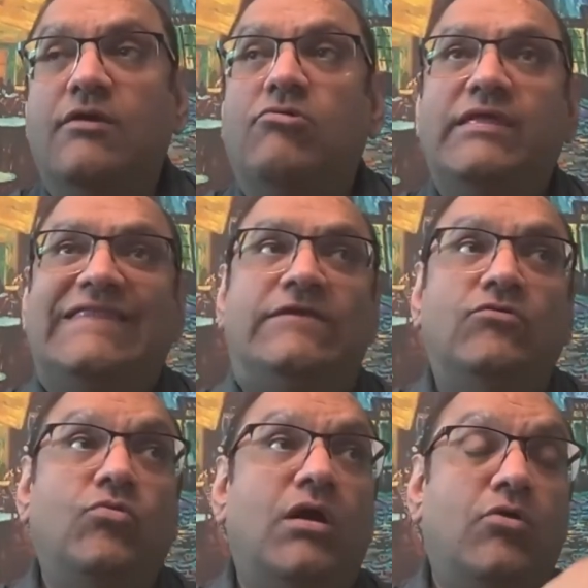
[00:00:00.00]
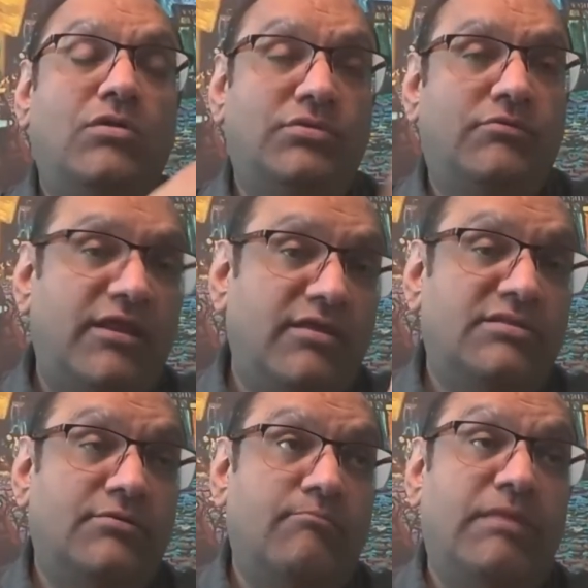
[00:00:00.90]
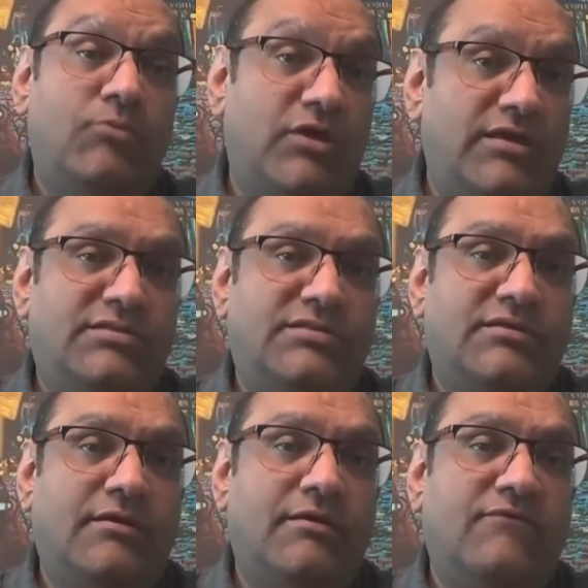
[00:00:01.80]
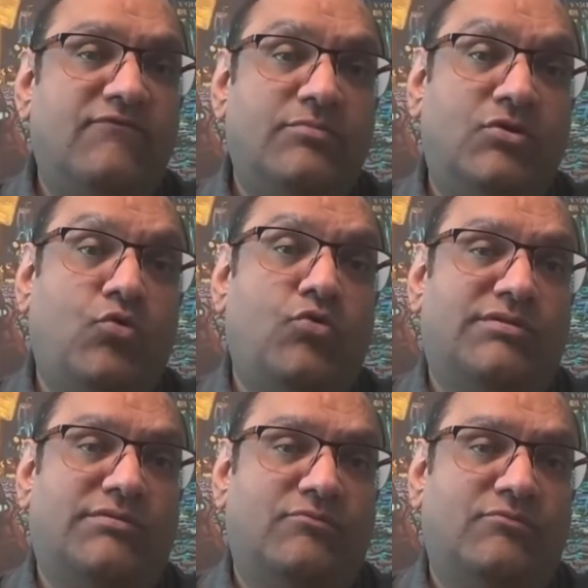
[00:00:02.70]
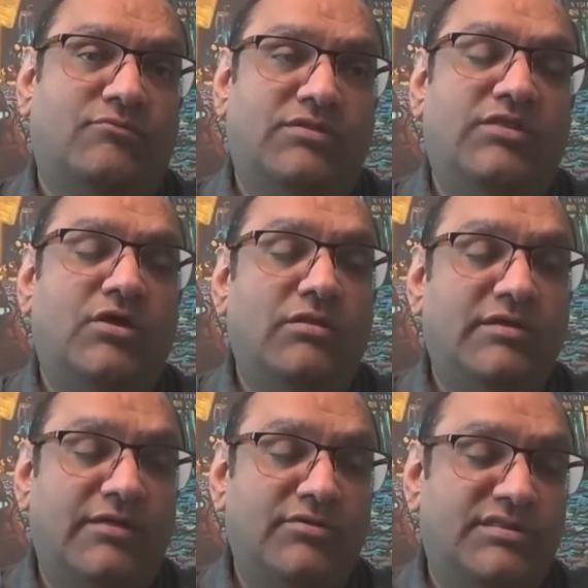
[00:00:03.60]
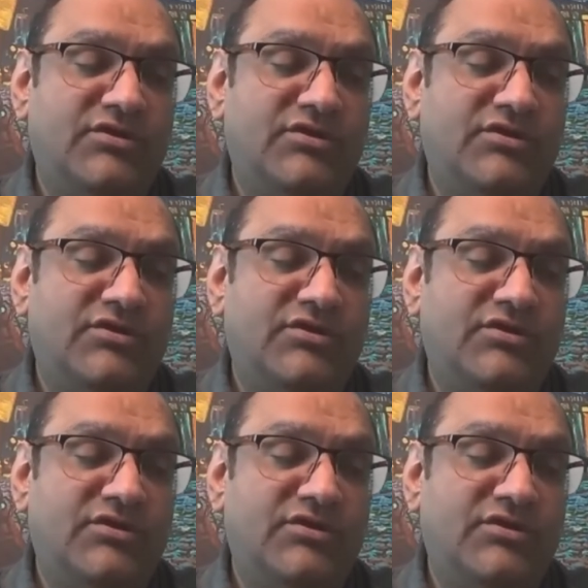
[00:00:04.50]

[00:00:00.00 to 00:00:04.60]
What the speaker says: then you are also creating certain memories from the course with all the other